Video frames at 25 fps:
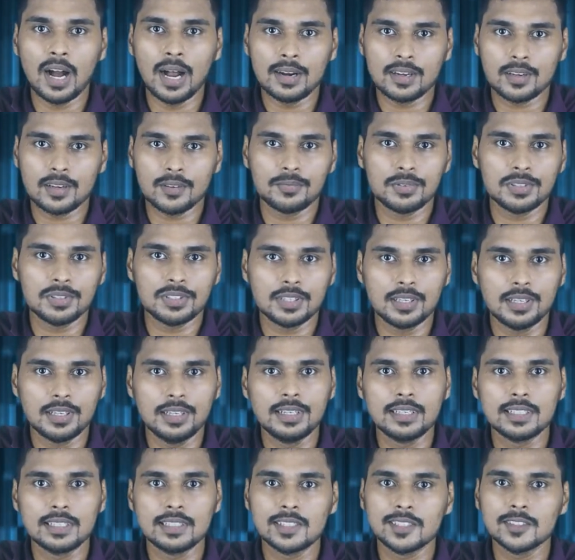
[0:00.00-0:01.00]
artificial
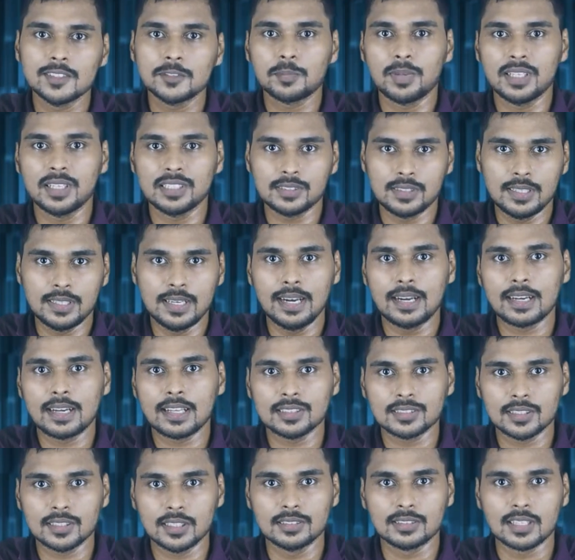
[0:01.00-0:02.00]
intelligence plus
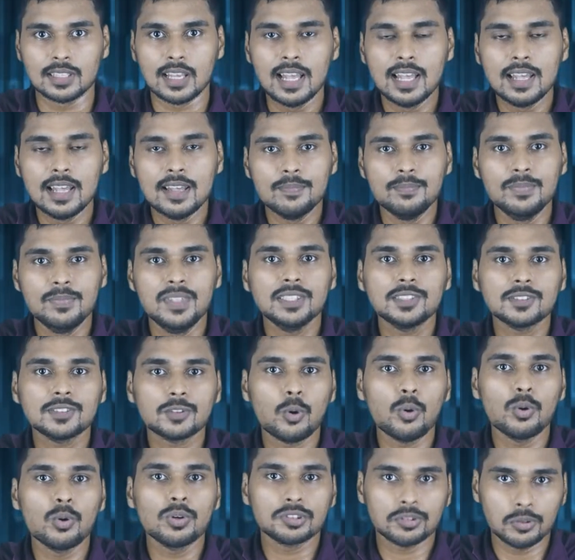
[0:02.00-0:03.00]
data science, this
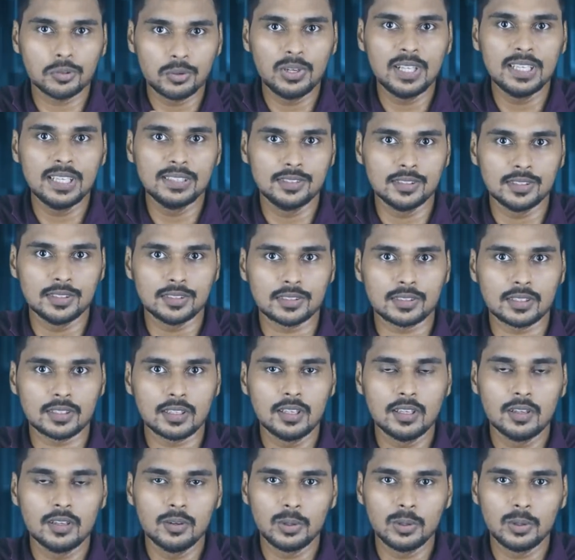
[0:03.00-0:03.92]
course only exists.